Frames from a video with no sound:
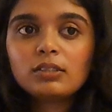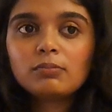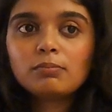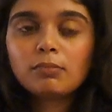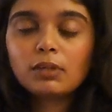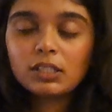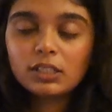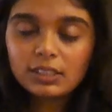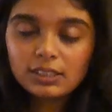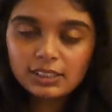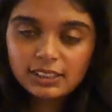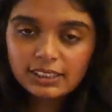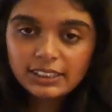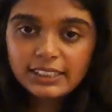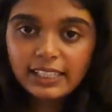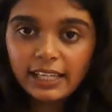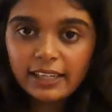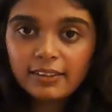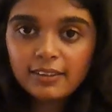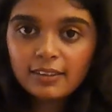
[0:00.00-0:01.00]
mother's
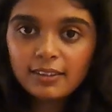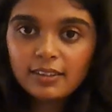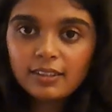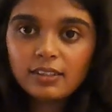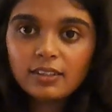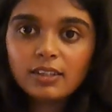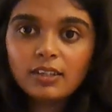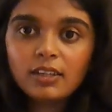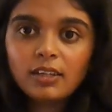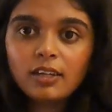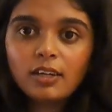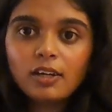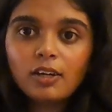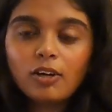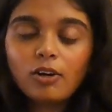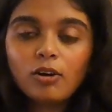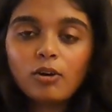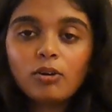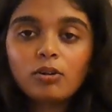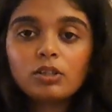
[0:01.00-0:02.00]
death
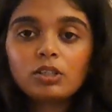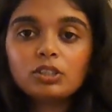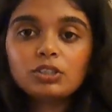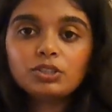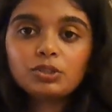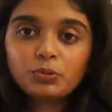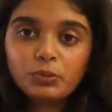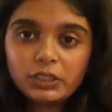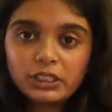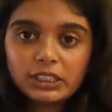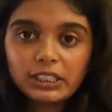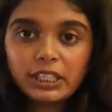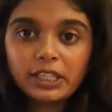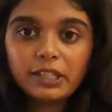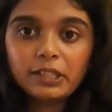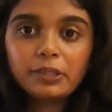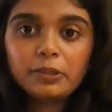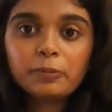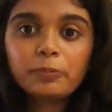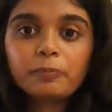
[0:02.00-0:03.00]
or her
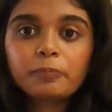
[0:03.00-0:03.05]
suicide.